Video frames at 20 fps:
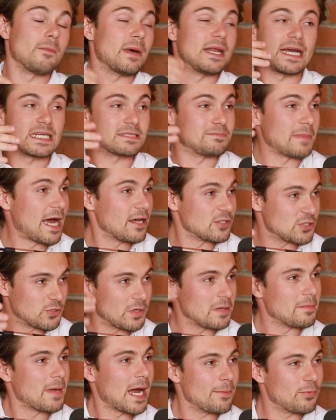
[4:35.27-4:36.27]
my next
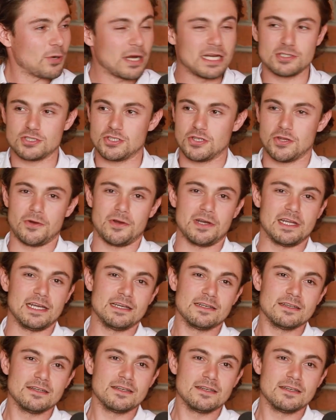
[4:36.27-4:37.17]
milestone in my brain is 30.